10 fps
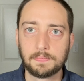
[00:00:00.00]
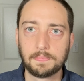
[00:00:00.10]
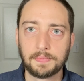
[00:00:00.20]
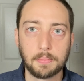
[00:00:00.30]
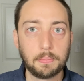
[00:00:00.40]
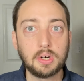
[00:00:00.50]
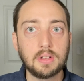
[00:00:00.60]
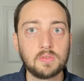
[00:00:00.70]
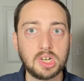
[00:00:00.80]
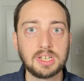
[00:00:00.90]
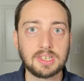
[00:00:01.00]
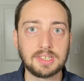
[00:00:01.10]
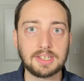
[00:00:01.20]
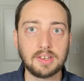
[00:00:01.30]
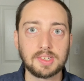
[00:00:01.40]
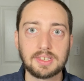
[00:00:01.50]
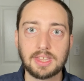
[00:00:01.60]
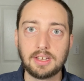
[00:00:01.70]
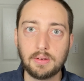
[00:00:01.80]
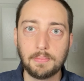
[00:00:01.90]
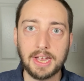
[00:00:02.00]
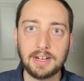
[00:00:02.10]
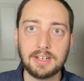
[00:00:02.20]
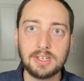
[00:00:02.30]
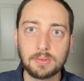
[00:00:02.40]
The book of Genesis tells us that humanity's